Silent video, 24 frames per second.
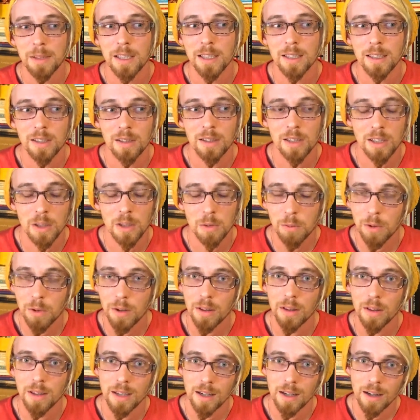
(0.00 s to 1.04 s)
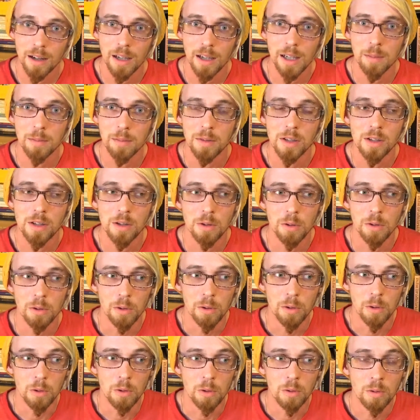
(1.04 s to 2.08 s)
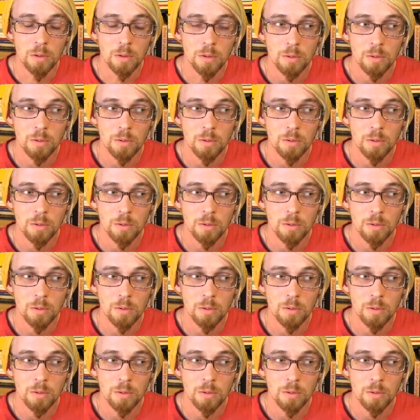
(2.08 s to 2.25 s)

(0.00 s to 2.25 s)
it's worth the time to